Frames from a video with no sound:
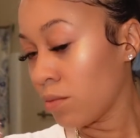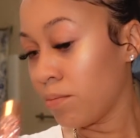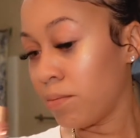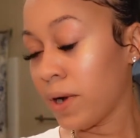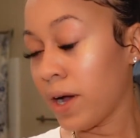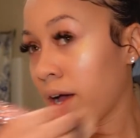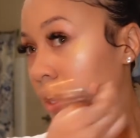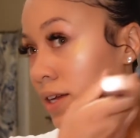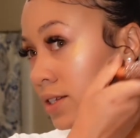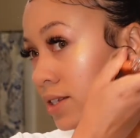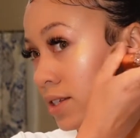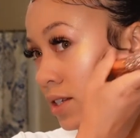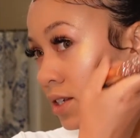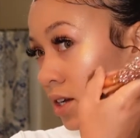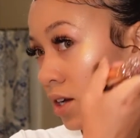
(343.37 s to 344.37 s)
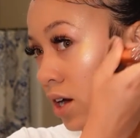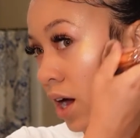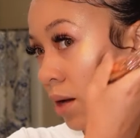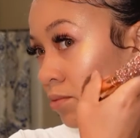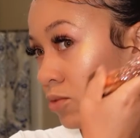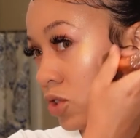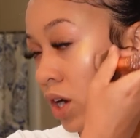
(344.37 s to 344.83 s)
But still,
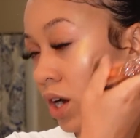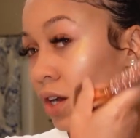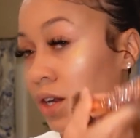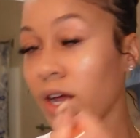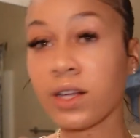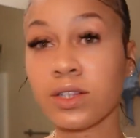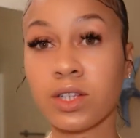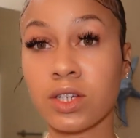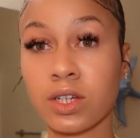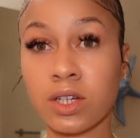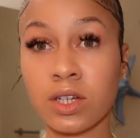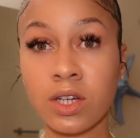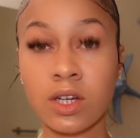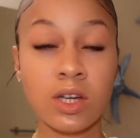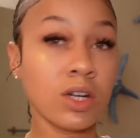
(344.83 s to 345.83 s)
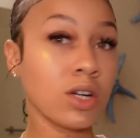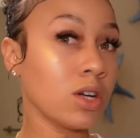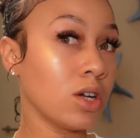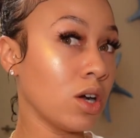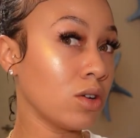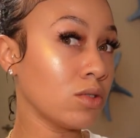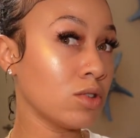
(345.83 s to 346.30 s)
I'm trying not to
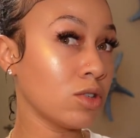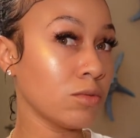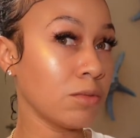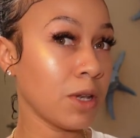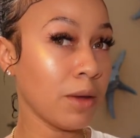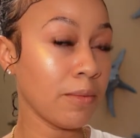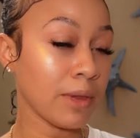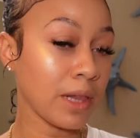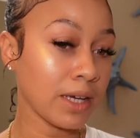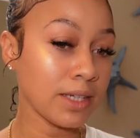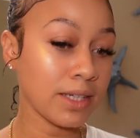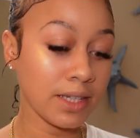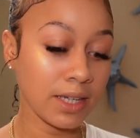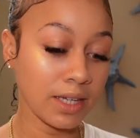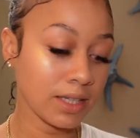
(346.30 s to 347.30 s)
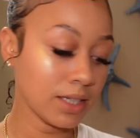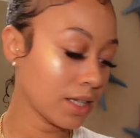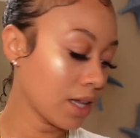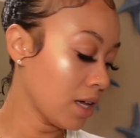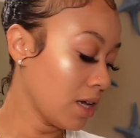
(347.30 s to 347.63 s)
go too many places.